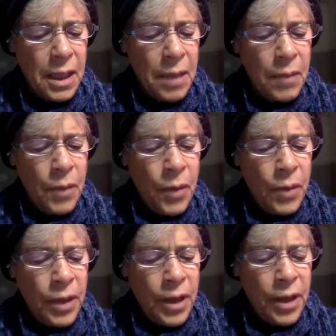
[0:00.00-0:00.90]

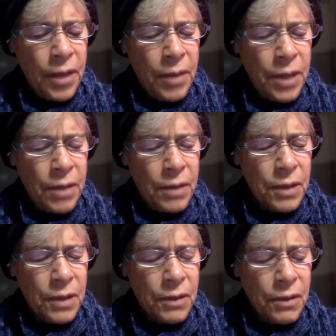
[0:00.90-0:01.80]
emboldeneth me to
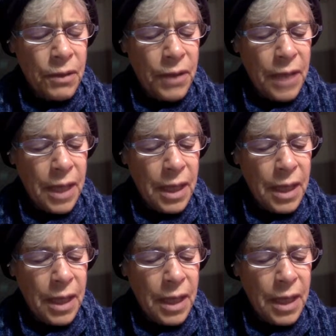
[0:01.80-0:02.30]
extol thee